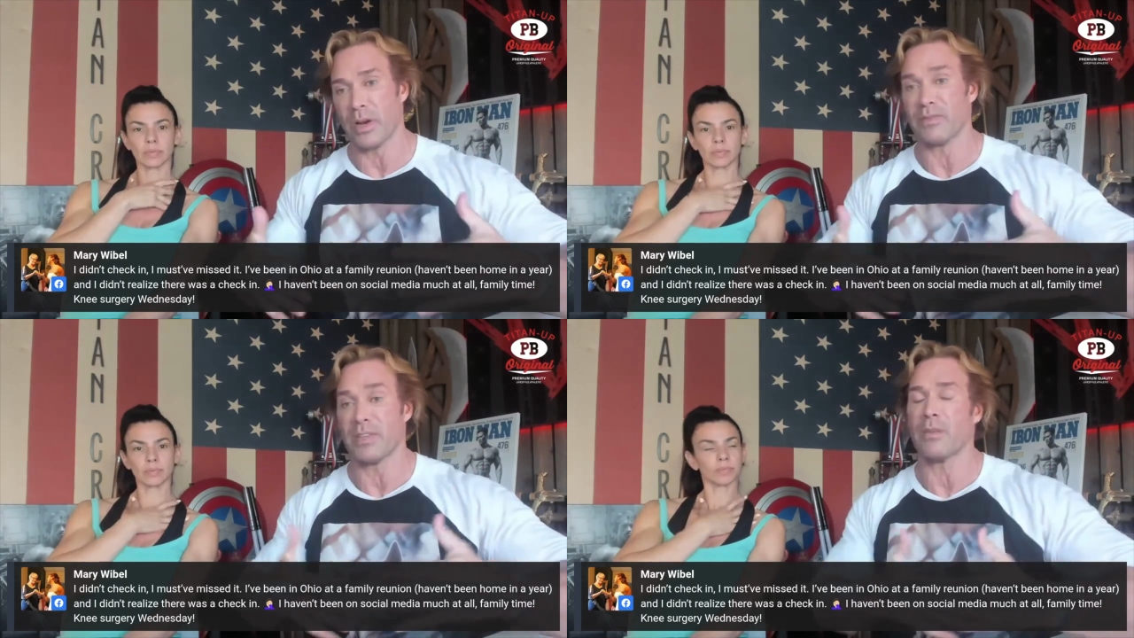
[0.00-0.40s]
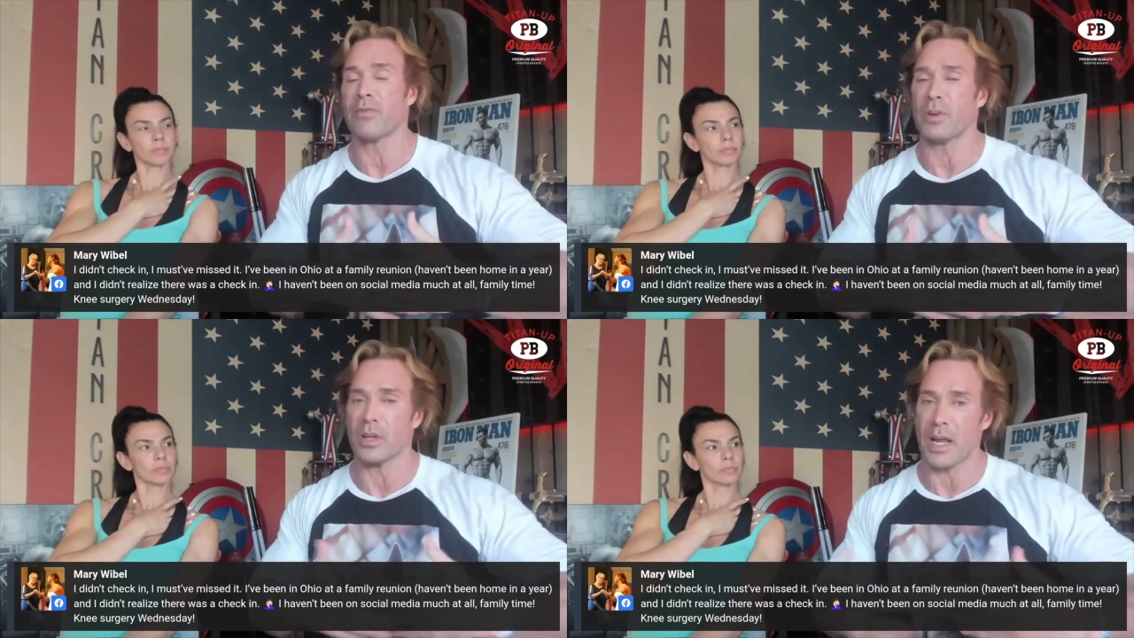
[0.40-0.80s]
Speaker 1: and I've done it
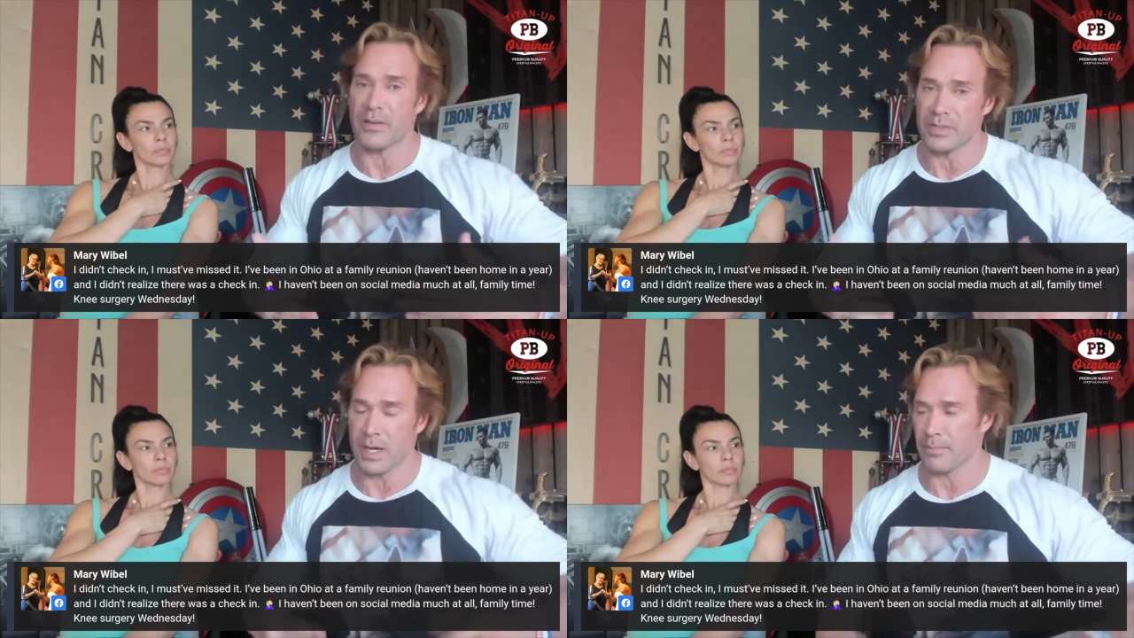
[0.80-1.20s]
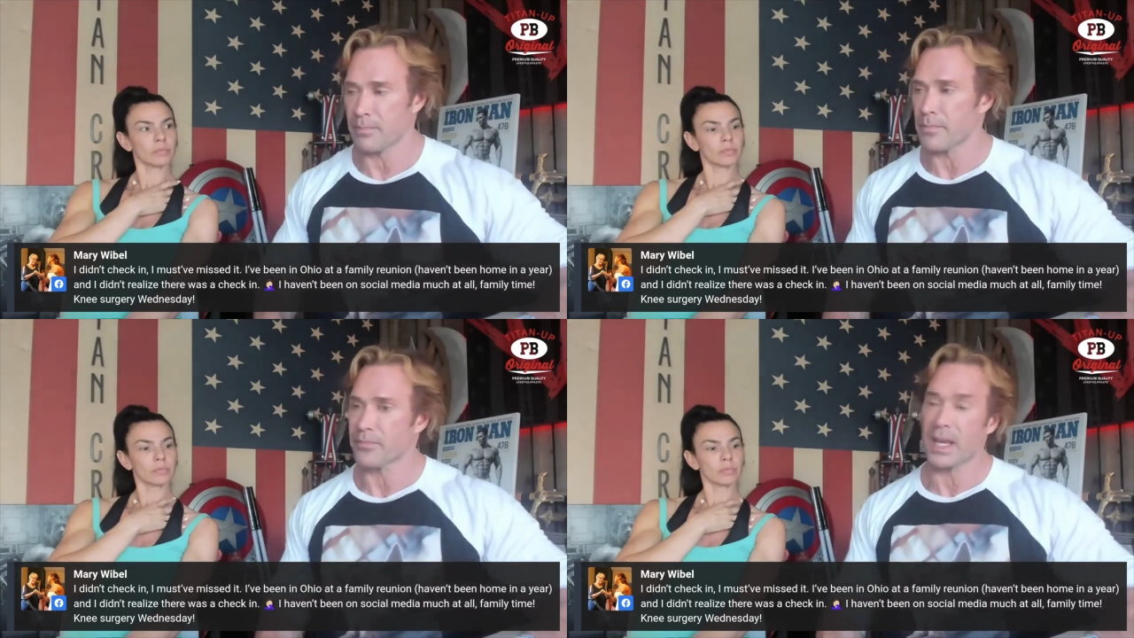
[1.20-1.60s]
for a lifetime,
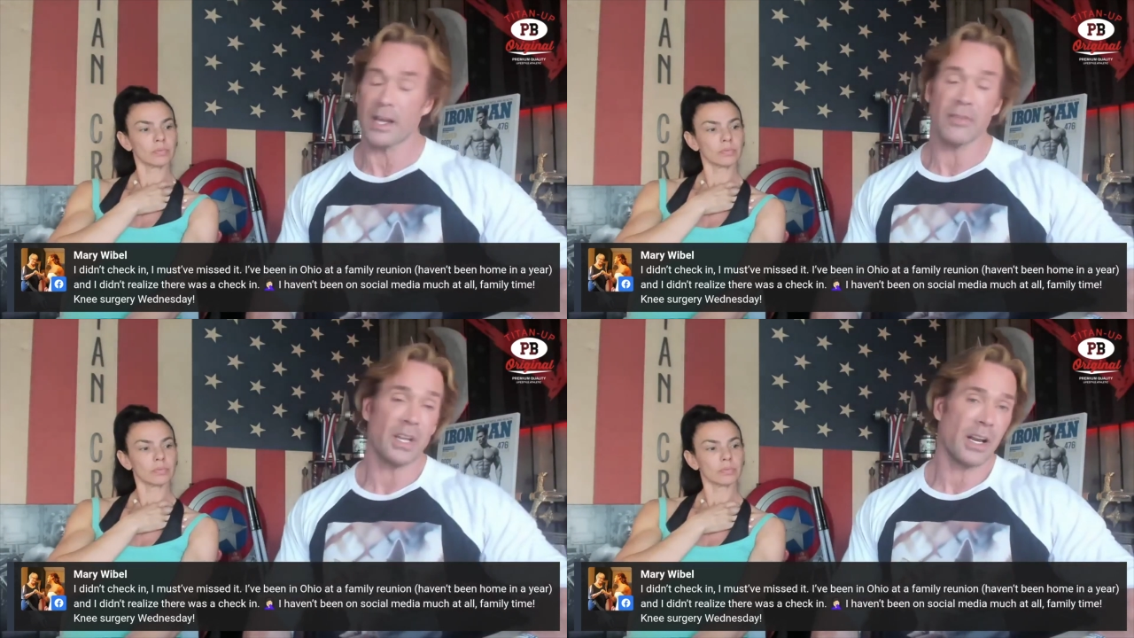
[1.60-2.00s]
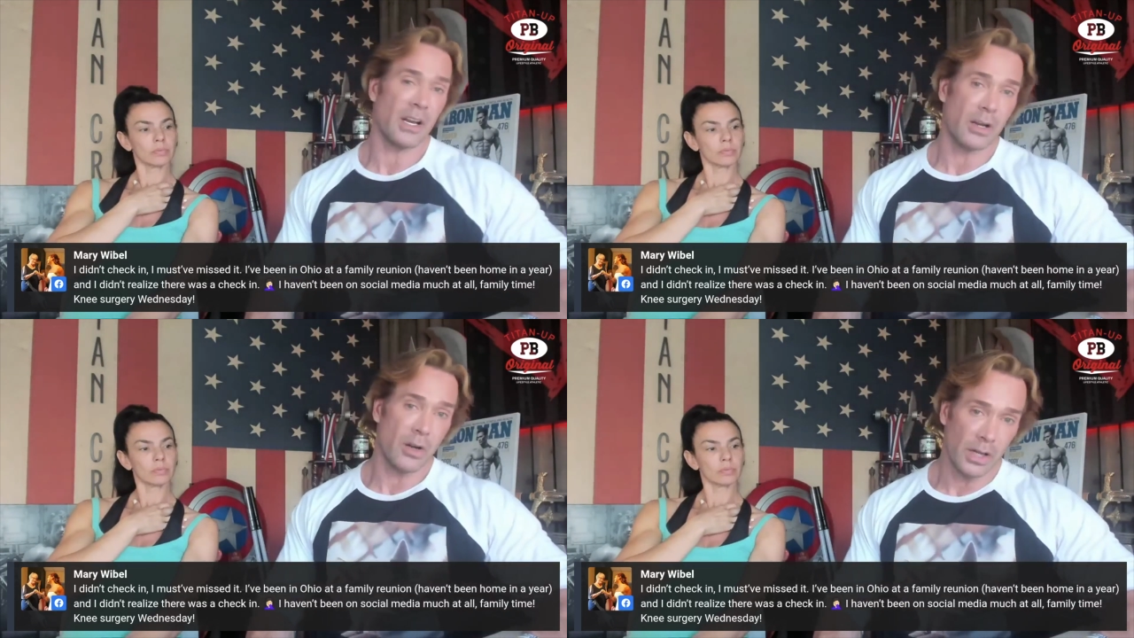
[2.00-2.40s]
and I've done it
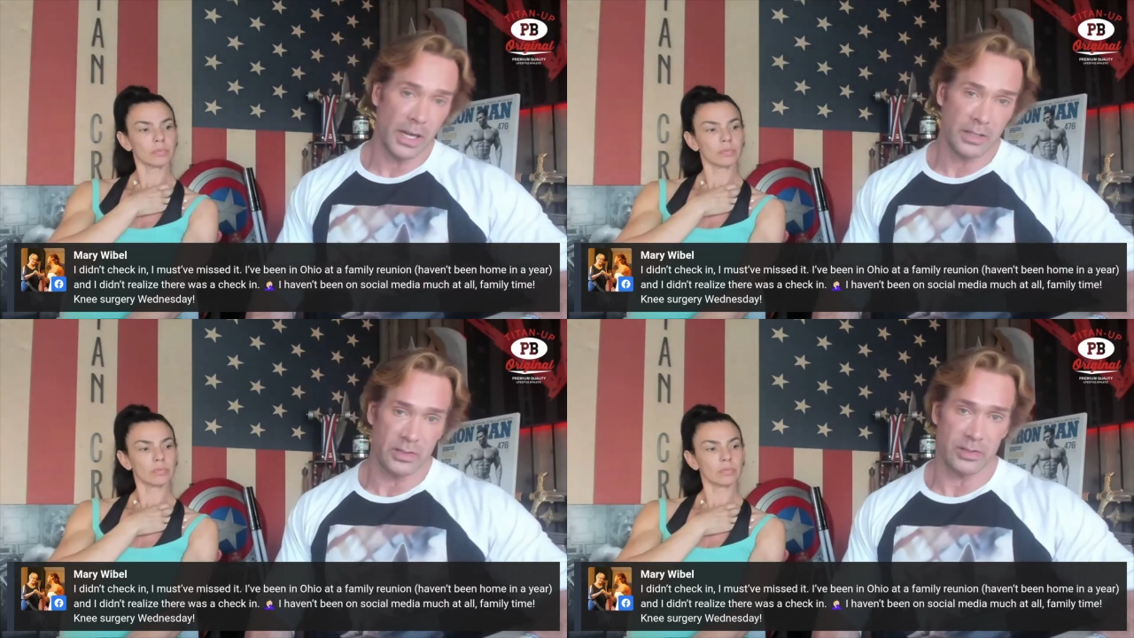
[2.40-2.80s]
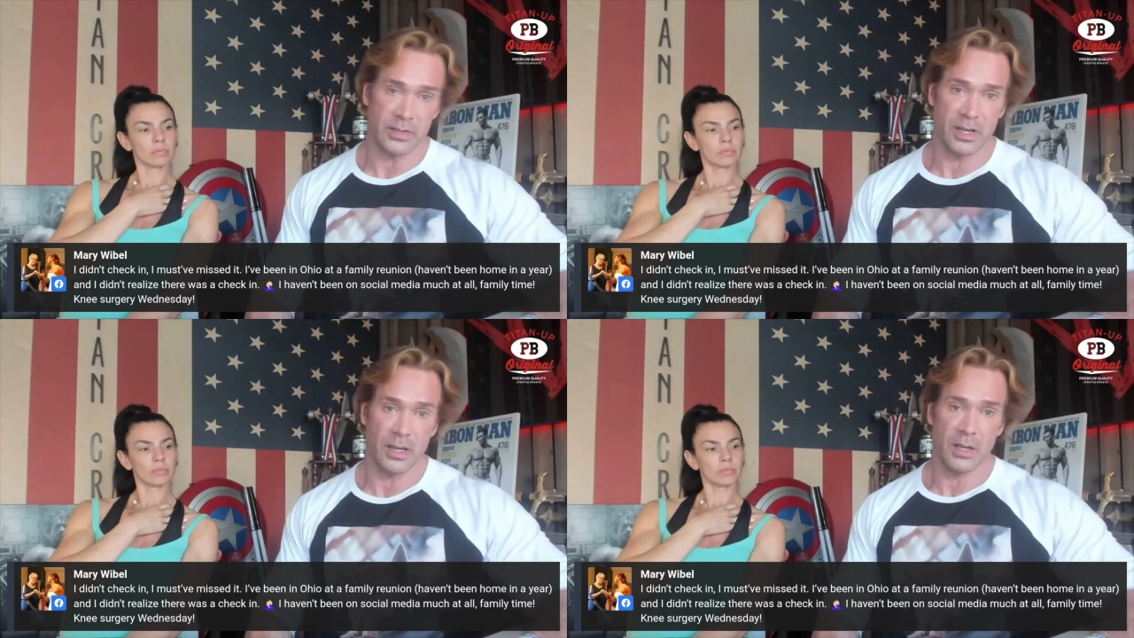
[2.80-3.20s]
at all ages.